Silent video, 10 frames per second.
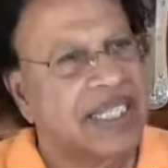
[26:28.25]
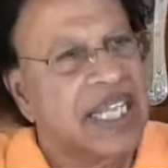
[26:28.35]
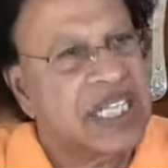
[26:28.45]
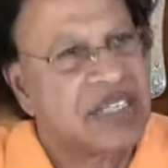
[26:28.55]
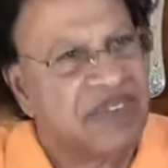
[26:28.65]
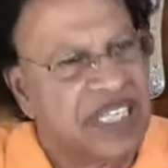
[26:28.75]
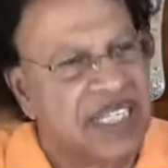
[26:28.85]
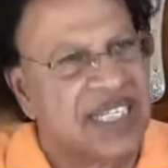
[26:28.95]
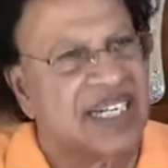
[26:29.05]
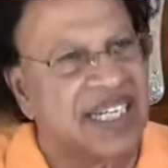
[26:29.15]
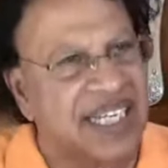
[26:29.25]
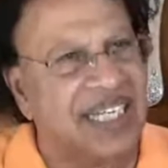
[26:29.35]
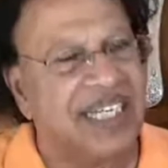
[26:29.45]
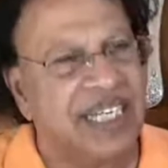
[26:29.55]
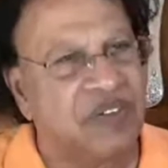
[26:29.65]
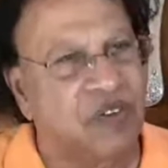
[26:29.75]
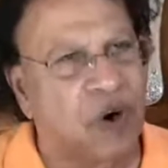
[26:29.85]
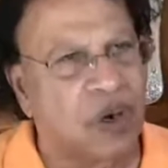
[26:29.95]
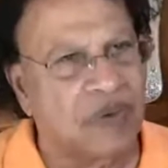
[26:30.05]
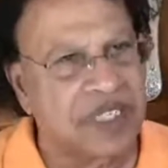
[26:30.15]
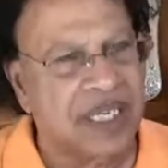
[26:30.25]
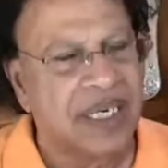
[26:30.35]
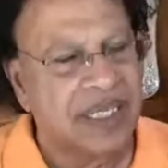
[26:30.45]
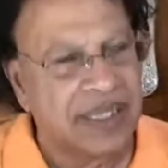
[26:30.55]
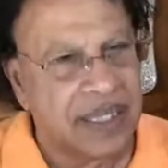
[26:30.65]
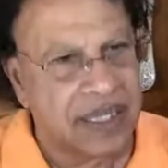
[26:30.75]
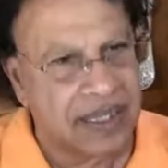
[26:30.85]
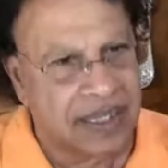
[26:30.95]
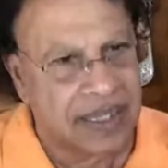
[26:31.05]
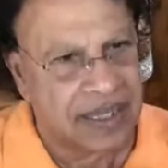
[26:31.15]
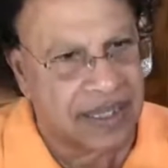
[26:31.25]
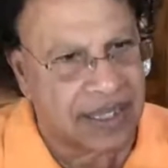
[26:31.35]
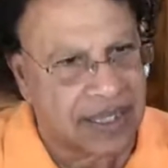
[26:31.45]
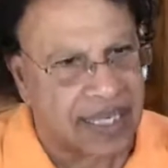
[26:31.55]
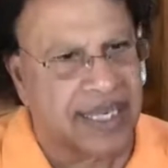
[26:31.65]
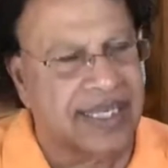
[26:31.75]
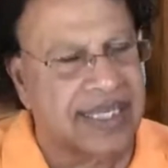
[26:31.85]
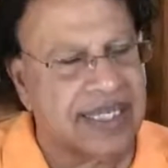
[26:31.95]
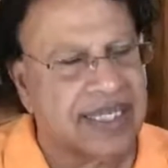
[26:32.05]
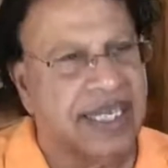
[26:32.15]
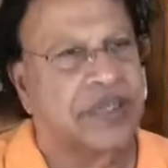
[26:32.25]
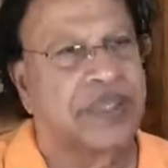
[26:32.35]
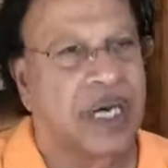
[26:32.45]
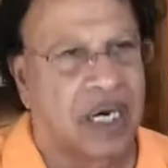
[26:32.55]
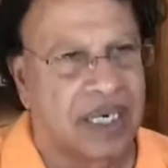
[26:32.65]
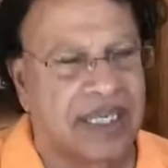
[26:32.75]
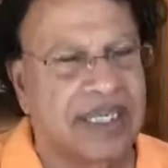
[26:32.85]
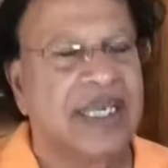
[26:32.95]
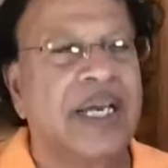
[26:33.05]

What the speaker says: things which really involves the current state of the art,